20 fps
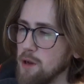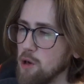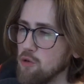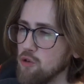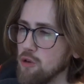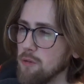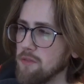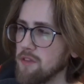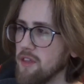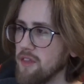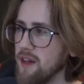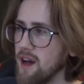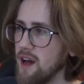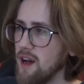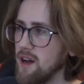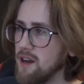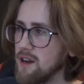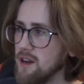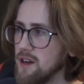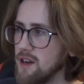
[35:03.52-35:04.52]
build up to
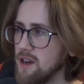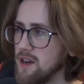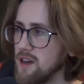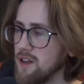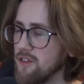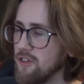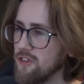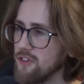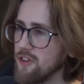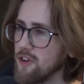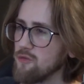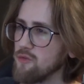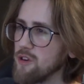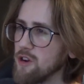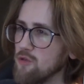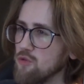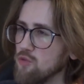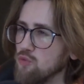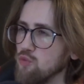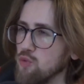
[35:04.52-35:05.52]
that. There's no
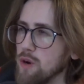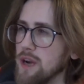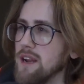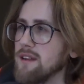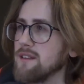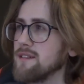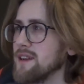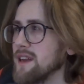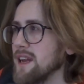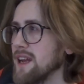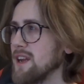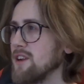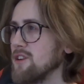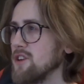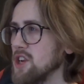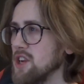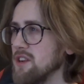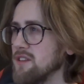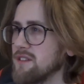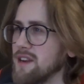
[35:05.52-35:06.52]
real reasoning,
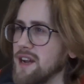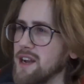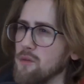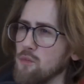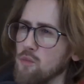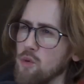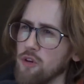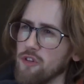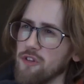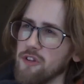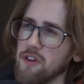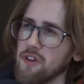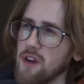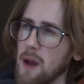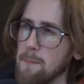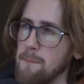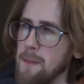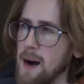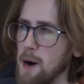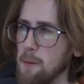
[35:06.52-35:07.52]
because she said it wasn't
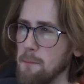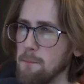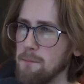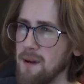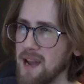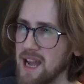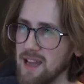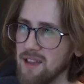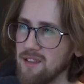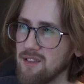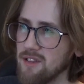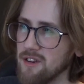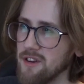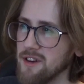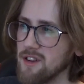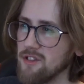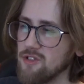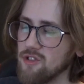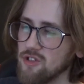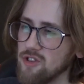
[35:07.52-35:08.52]
about Peyton,
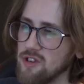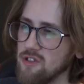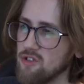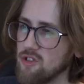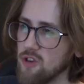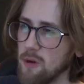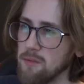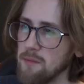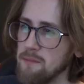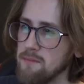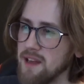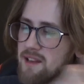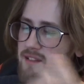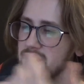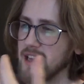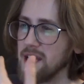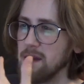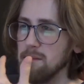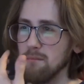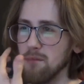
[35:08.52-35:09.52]
and it's just she stopped
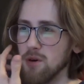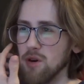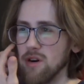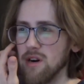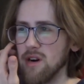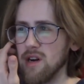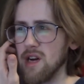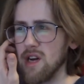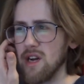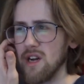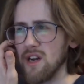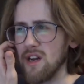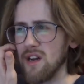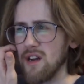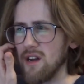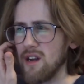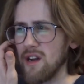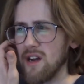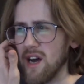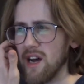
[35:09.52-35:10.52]
missing him. But
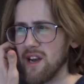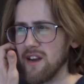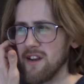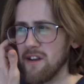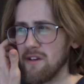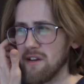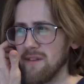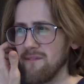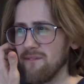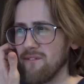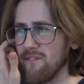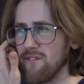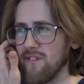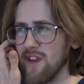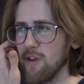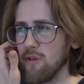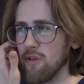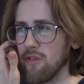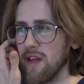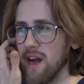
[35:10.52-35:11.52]
I don't know, I didn't
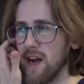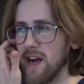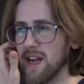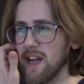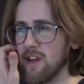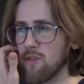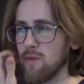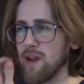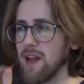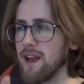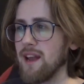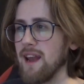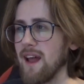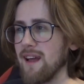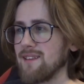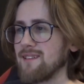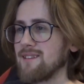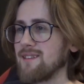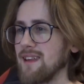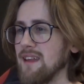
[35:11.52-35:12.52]
feel that. I guess we had
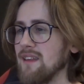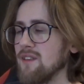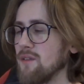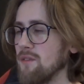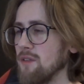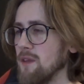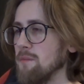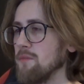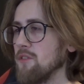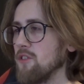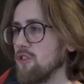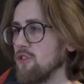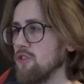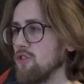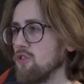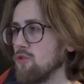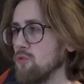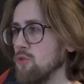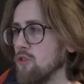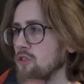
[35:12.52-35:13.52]
less scenes of them two
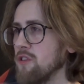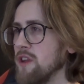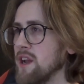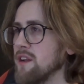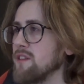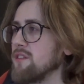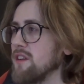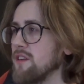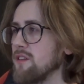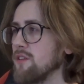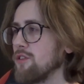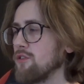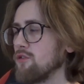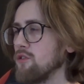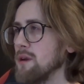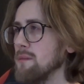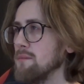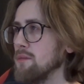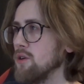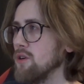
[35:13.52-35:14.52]
towards the end of season
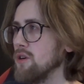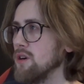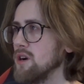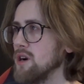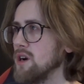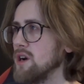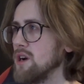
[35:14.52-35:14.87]
three, but